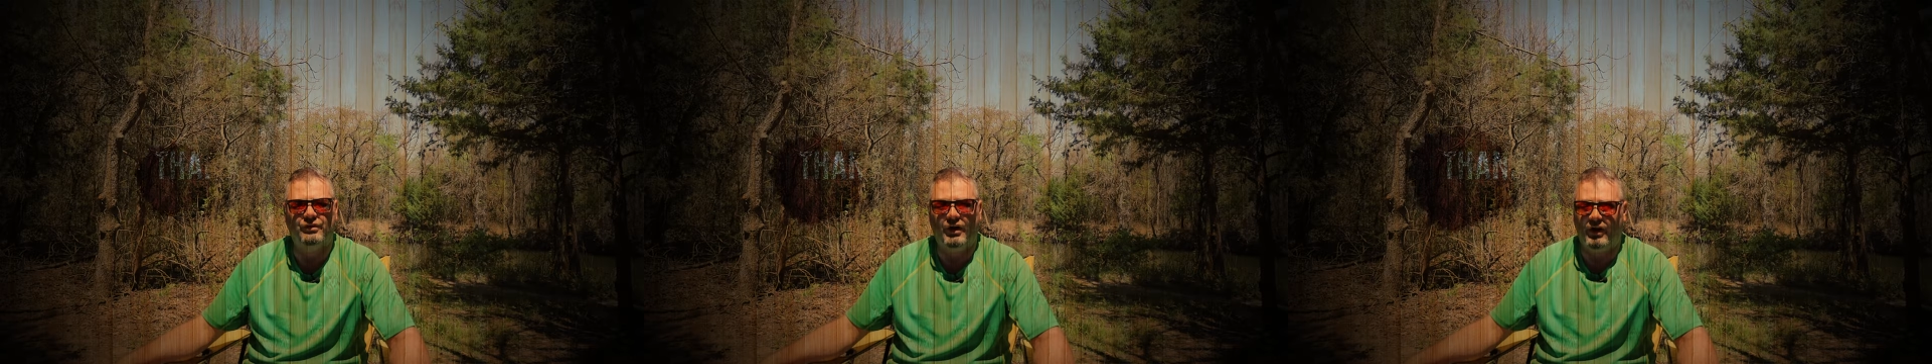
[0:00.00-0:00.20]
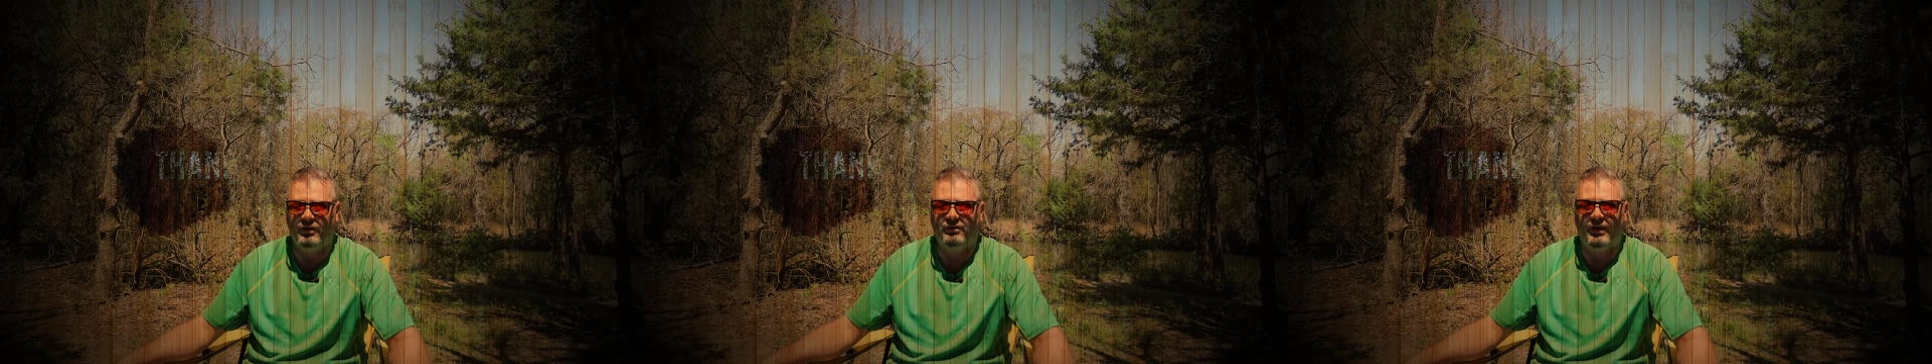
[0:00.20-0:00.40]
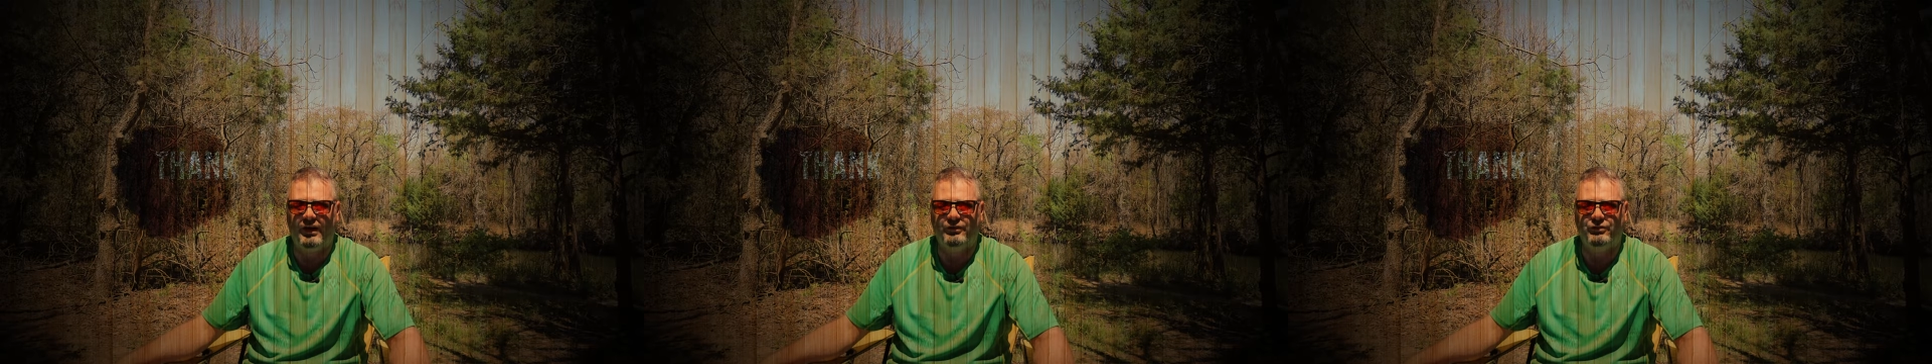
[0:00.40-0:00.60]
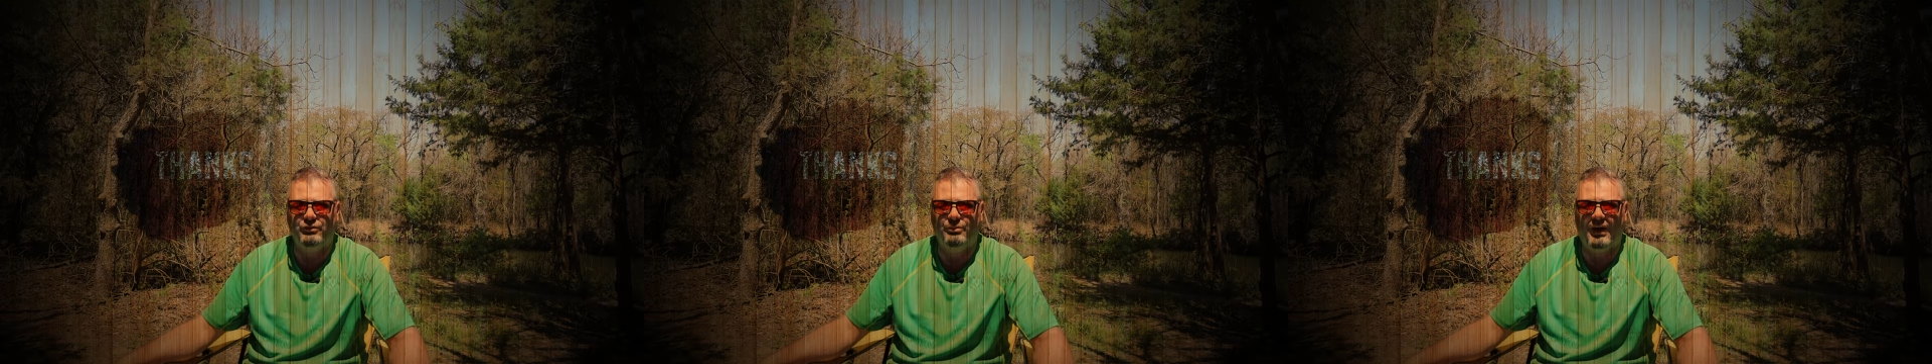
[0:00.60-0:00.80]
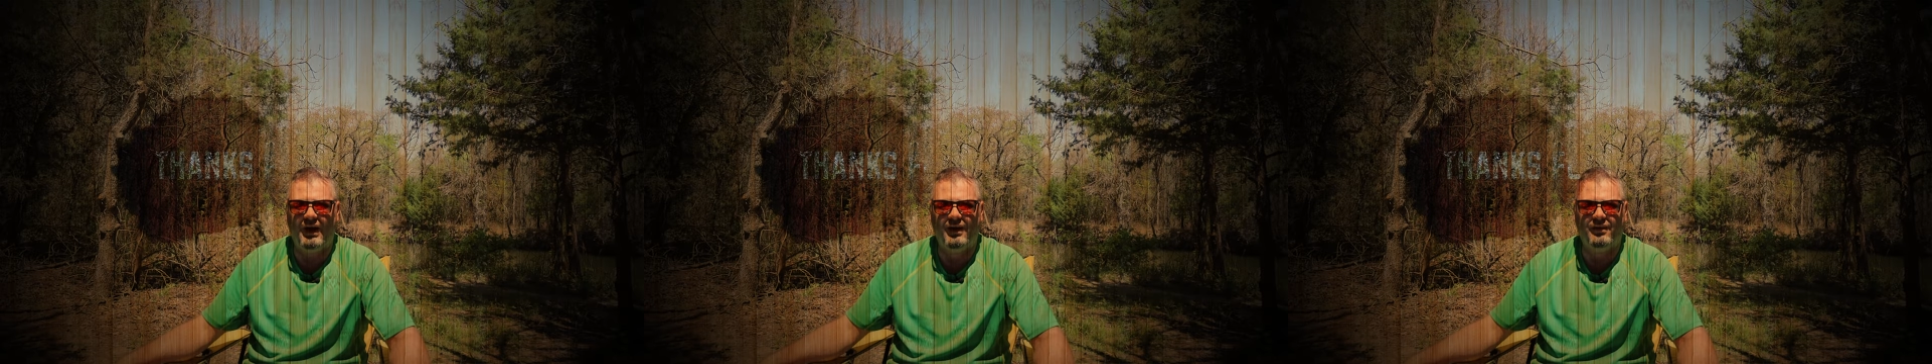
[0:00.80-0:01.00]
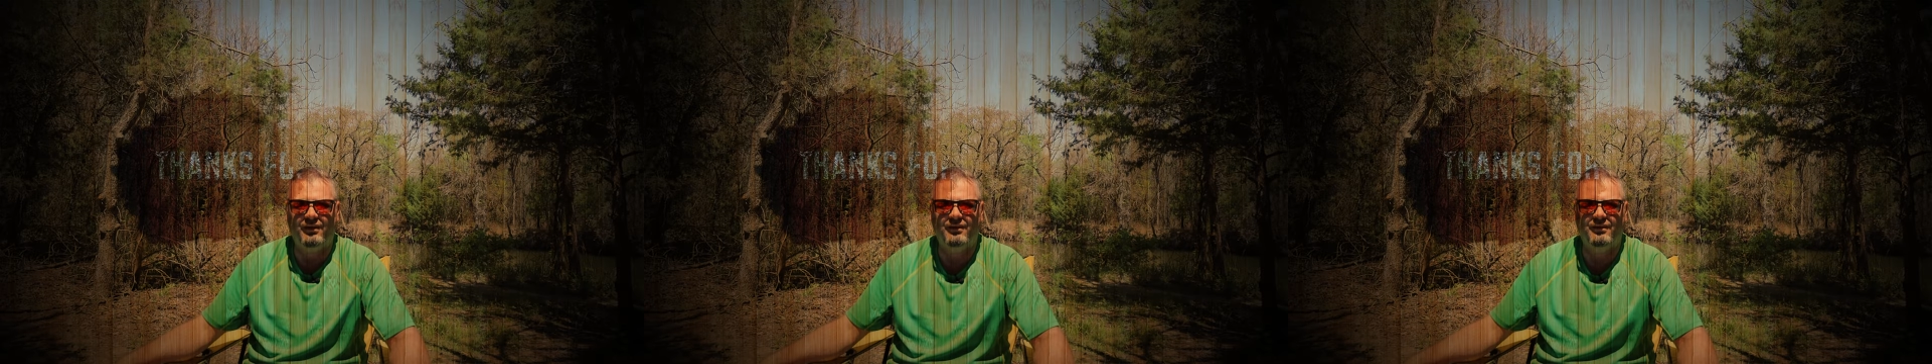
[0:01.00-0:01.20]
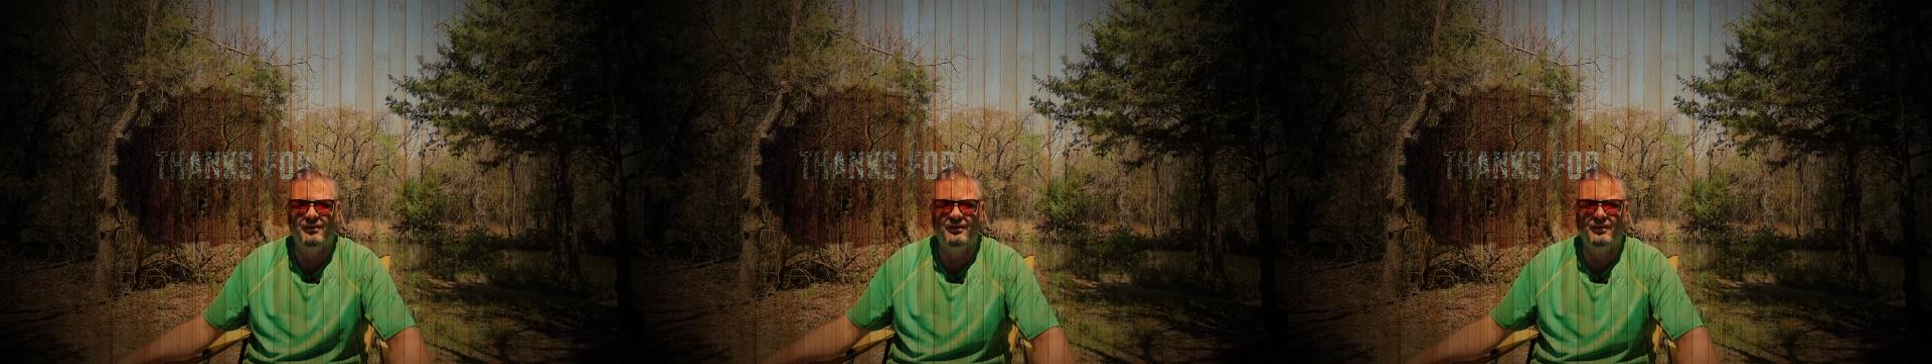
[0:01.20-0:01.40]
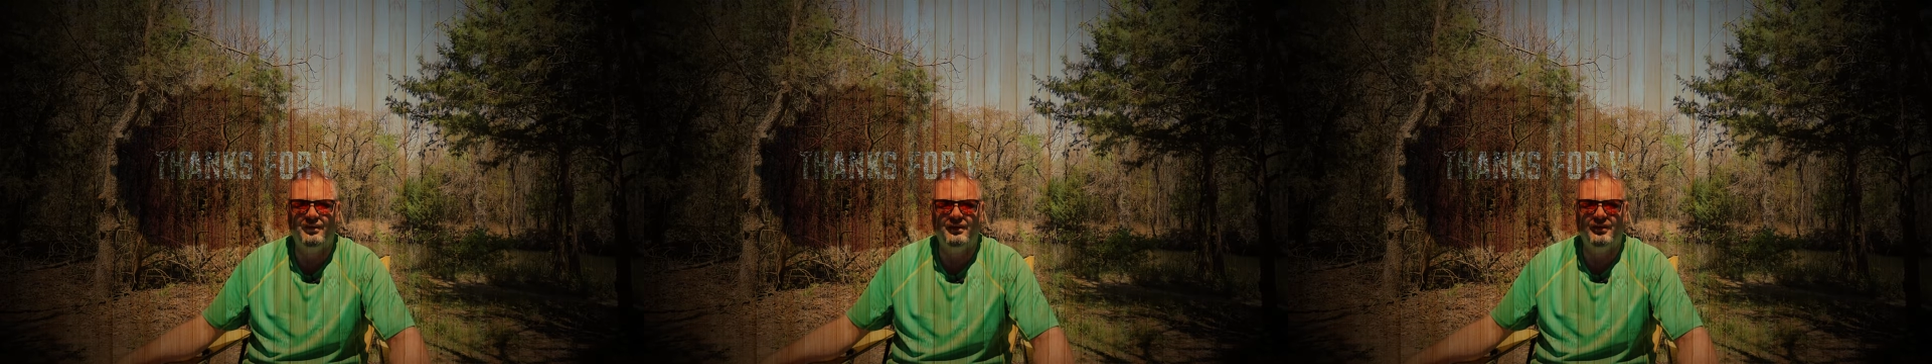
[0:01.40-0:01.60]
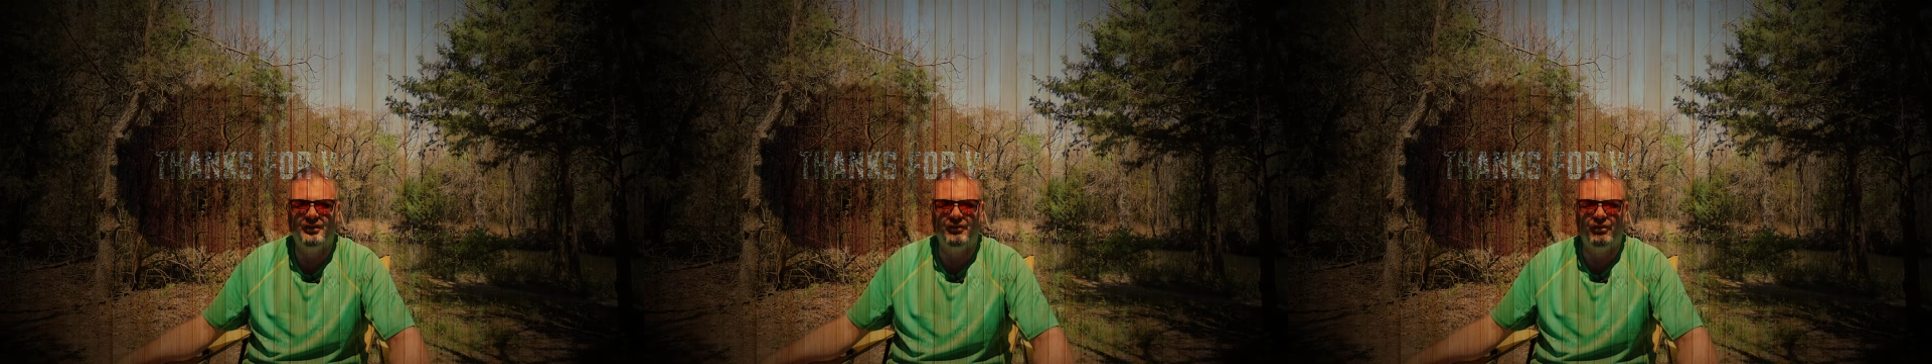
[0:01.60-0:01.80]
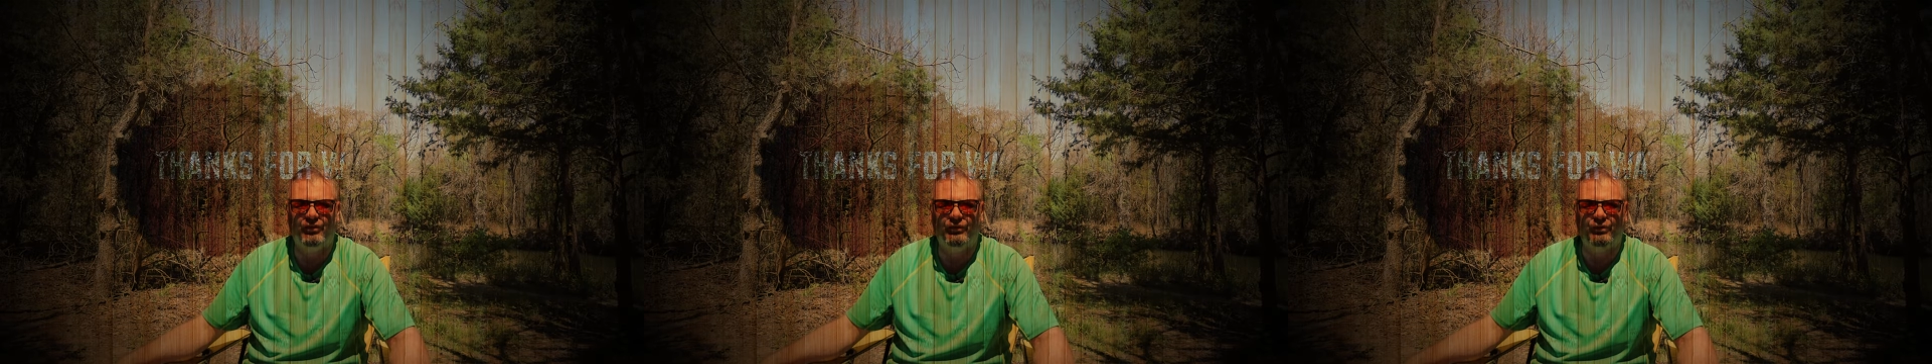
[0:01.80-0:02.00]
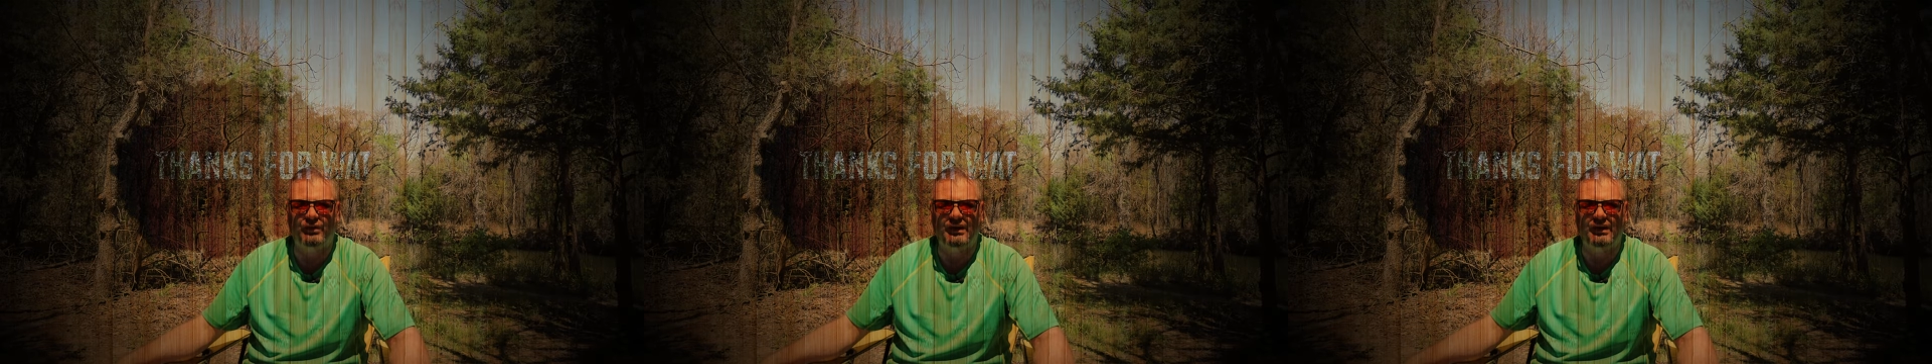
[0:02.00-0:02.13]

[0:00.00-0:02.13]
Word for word: contact you back through